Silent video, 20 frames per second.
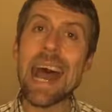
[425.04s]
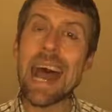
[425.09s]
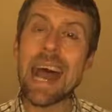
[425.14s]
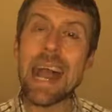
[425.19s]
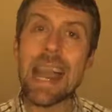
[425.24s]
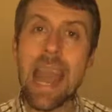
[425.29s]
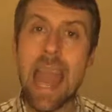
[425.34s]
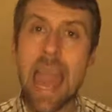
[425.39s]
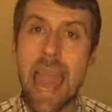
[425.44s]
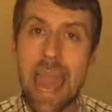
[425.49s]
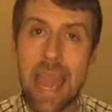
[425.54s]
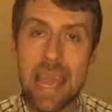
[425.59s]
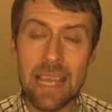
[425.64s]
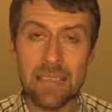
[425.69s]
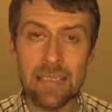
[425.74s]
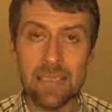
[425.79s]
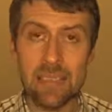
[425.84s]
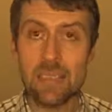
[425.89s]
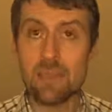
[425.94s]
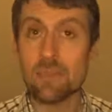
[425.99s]

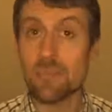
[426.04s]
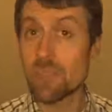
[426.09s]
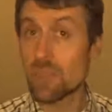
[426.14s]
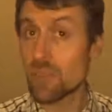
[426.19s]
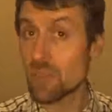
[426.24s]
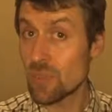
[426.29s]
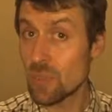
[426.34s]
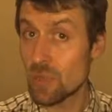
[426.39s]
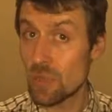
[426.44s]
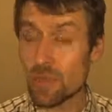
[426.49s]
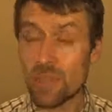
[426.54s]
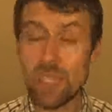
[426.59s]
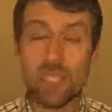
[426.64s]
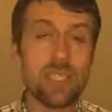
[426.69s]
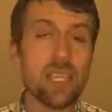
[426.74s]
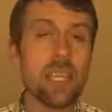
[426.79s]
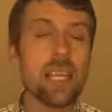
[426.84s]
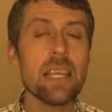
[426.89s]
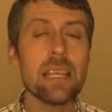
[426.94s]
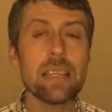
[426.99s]
high-end service,
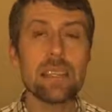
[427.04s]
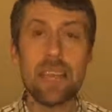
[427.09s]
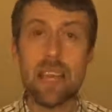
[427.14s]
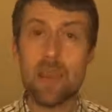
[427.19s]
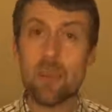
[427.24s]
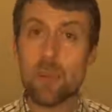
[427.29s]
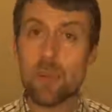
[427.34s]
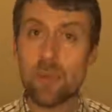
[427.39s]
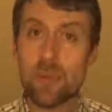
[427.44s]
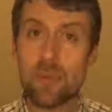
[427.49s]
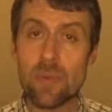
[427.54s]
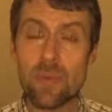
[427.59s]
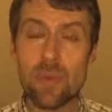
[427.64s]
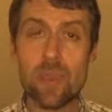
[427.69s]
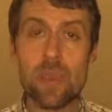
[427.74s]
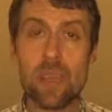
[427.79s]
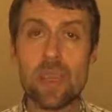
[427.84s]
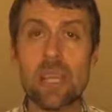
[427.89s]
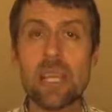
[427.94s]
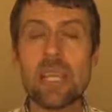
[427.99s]
they
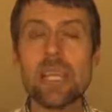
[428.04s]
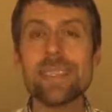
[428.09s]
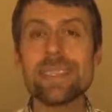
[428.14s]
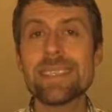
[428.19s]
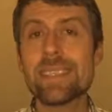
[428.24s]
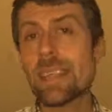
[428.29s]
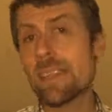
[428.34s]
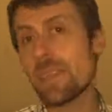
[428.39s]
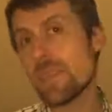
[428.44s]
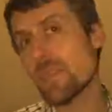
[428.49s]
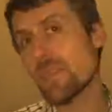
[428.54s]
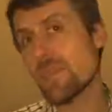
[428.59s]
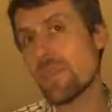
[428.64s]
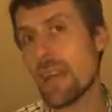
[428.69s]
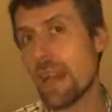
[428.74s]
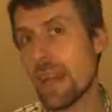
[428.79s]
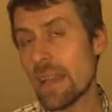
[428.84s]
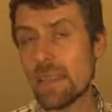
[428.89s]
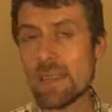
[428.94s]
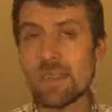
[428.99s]
prefer
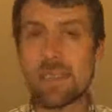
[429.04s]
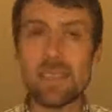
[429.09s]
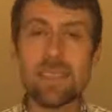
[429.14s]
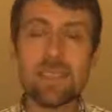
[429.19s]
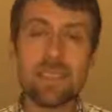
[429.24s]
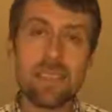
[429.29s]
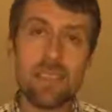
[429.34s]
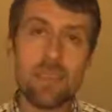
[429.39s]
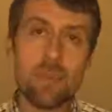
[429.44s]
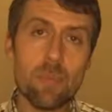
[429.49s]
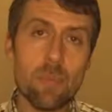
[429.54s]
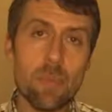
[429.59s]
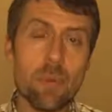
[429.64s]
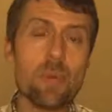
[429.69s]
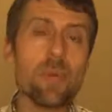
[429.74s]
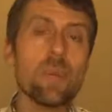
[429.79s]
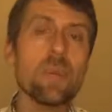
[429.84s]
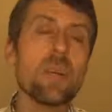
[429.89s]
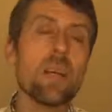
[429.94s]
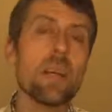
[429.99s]
satisfy the
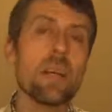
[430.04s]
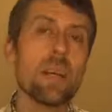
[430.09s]
simple,